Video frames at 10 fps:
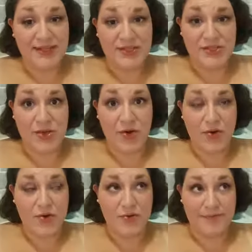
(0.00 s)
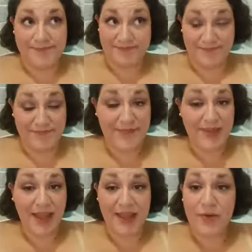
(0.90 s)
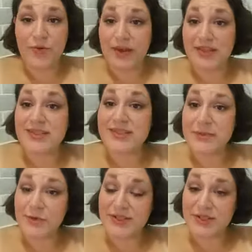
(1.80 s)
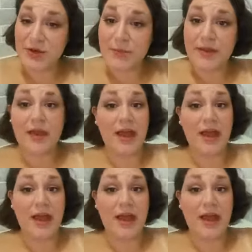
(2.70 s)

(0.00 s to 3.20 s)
So I agree it's a slippery slope.